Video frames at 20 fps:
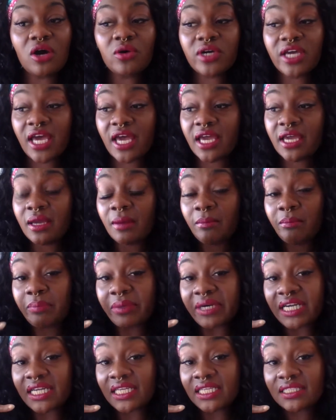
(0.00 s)
Okay,
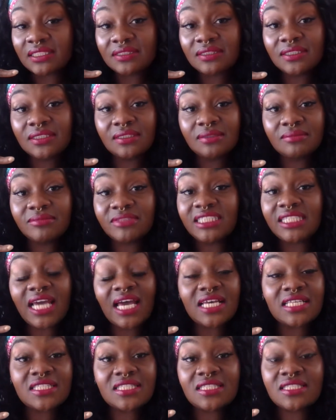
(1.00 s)
bring.
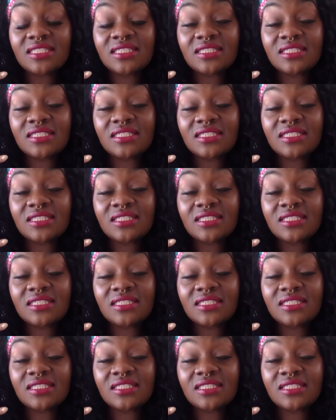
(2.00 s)
Yes,